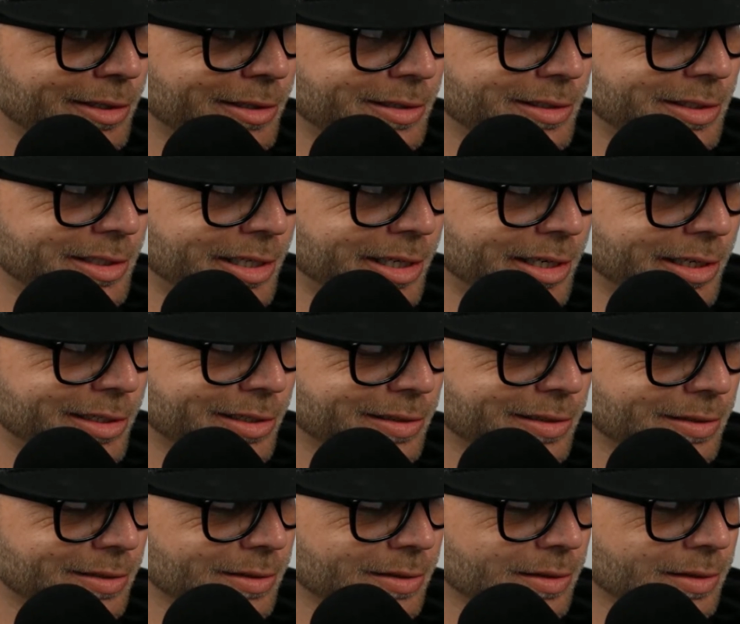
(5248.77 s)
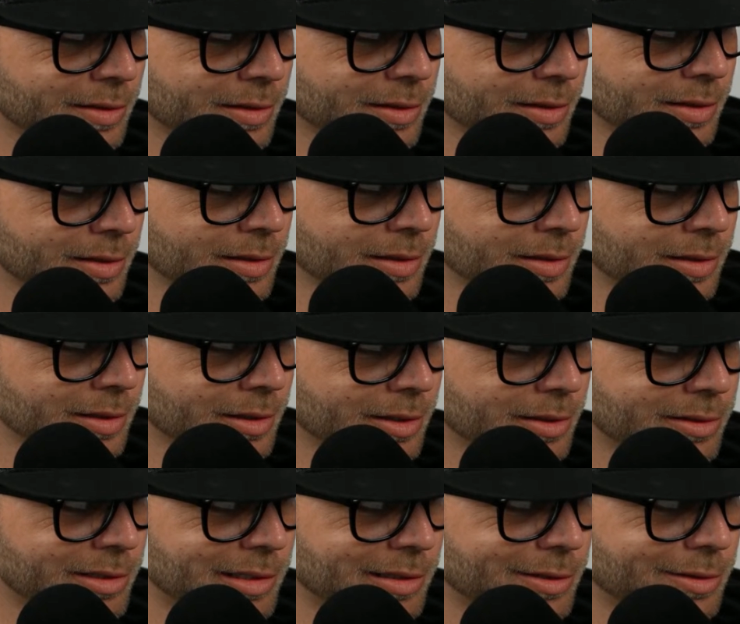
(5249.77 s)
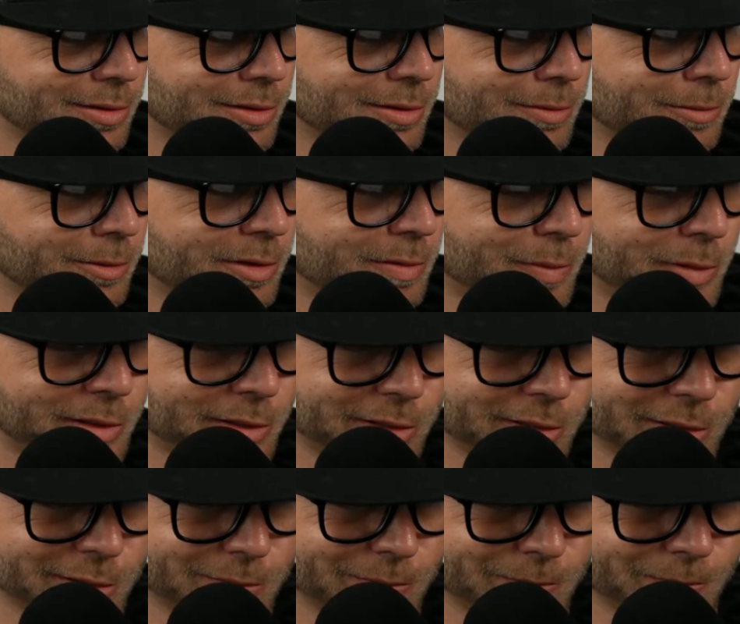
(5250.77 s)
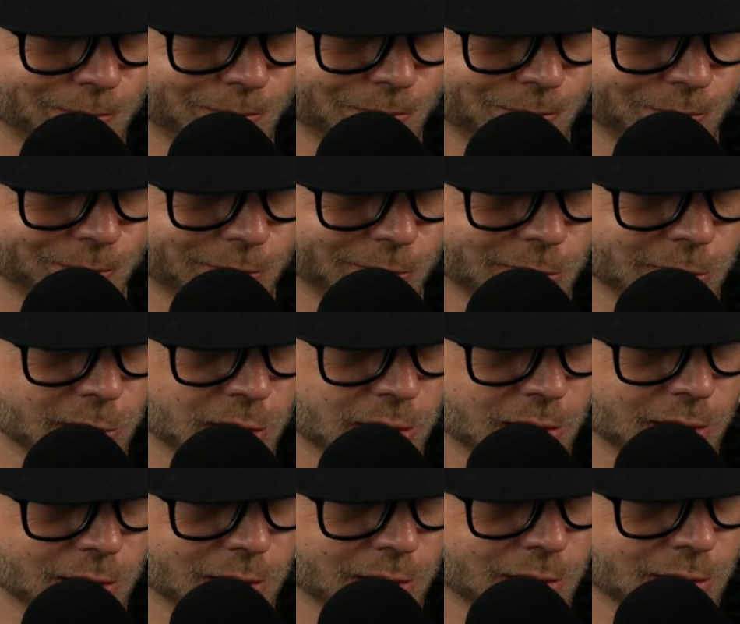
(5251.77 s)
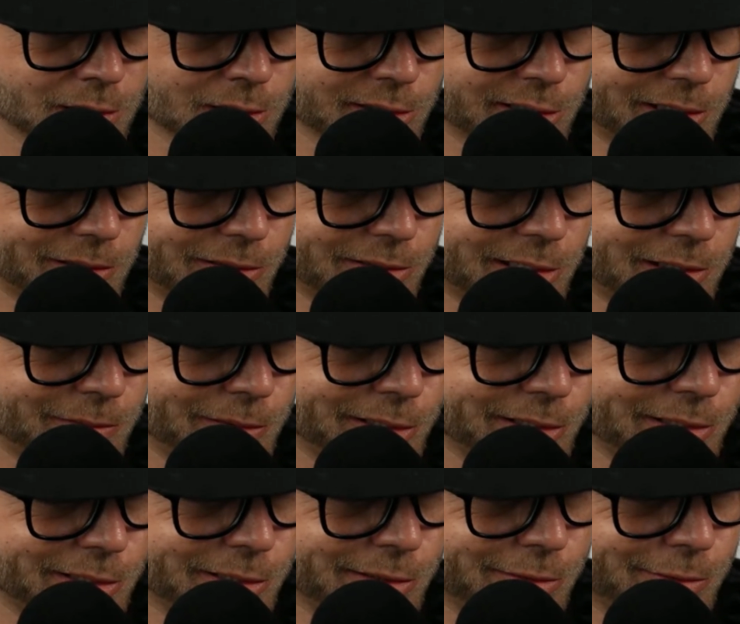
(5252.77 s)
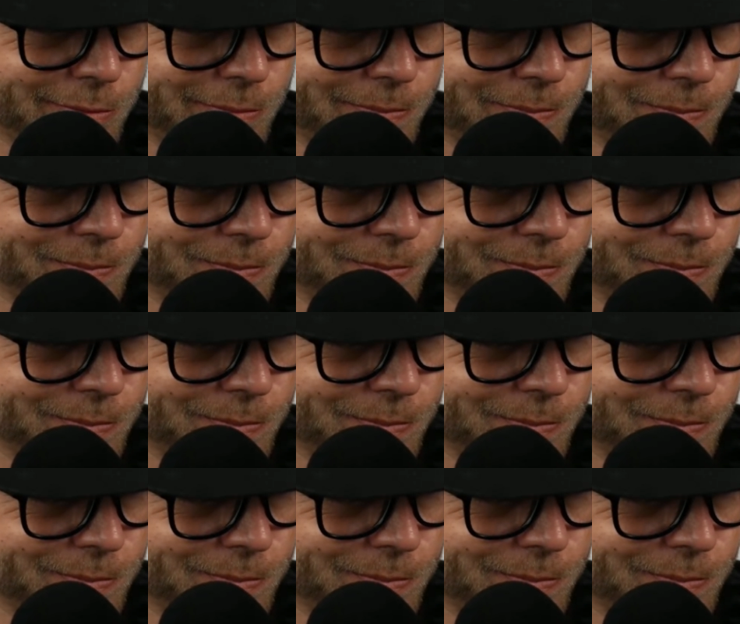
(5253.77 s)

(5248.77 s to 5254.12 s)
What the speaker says: and check, because that sure would have been dumb. Tell us how we can help.